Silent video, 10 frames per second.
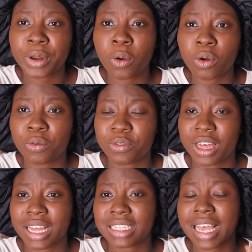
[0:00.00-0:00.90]
with all of
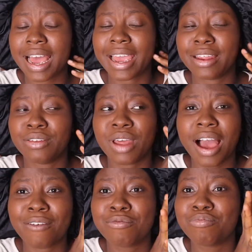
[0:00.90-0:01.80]
that, I
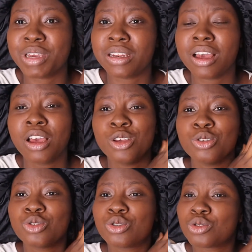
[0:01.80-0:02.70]
have been
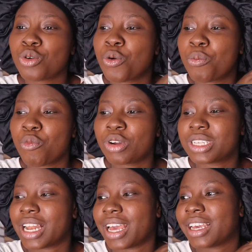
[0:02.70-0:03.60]
so
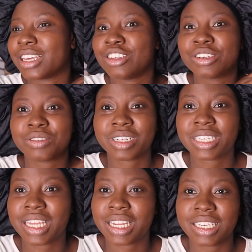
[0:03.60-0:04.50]
much like
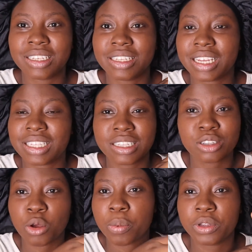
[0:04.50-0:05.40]
interested in getting
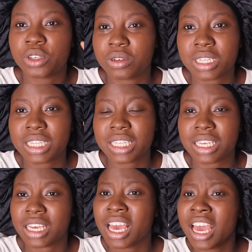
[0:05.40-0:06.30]
this
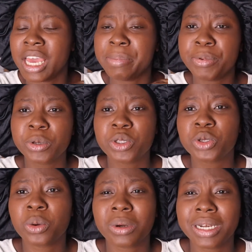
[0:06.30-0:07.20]
opportunity. It builds
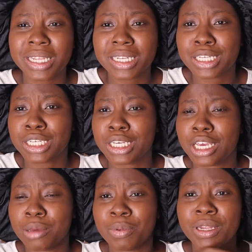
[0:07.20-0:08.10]
you on
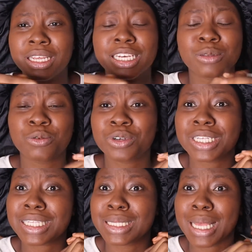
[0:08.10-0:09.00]
leadership. The
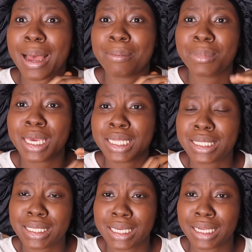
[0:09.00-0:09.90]
experience is
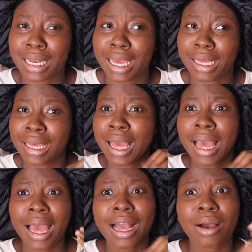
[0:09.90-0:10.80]
amazing. Like,
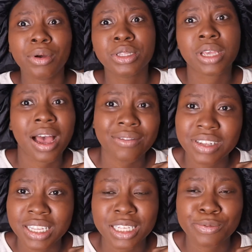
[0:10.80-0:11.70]
I can't wait to have
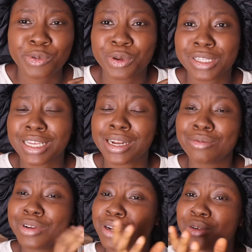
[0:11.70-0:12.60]
this experience, and
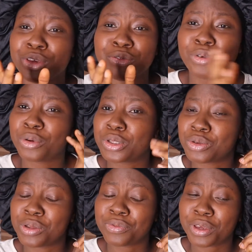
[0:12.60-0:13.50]
I'm really looking forward
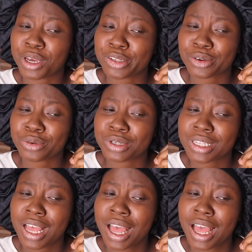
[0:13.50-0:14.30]
to it. Fingers crossed.